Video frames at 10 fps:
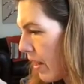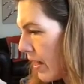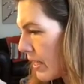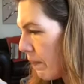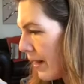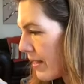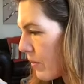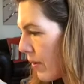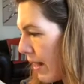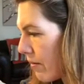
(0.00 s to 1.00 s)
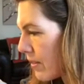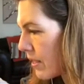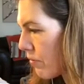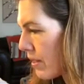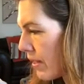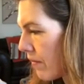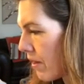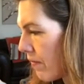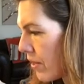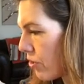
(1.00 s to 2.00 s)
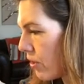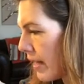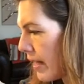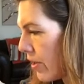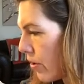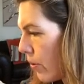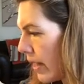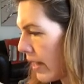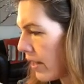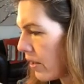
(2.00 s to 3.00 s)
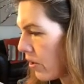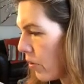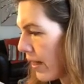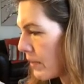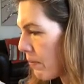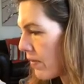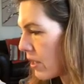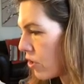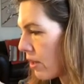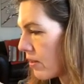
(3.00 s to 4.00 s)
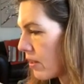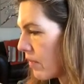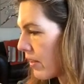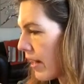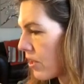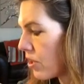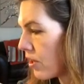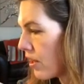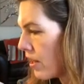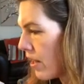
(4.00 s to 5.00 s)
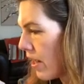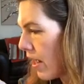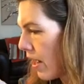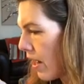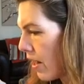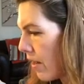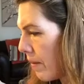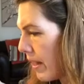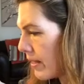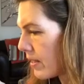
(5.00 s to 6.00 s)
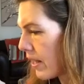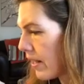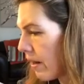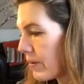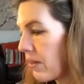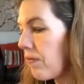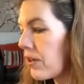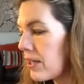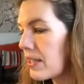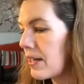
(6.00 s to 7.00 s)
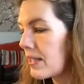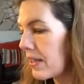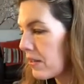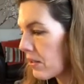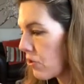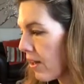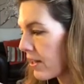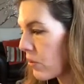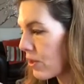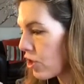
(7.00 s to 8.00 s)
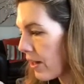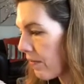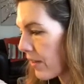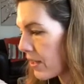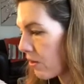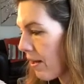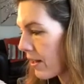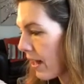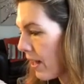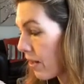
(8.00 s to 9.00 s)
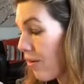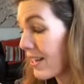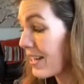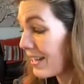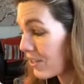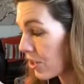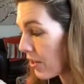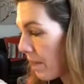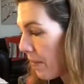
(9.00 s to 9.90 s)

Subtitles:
it's pleased to announce it's received the official EU-US Privacy Shield certification. It was the first in its industry to achieve this accreditation,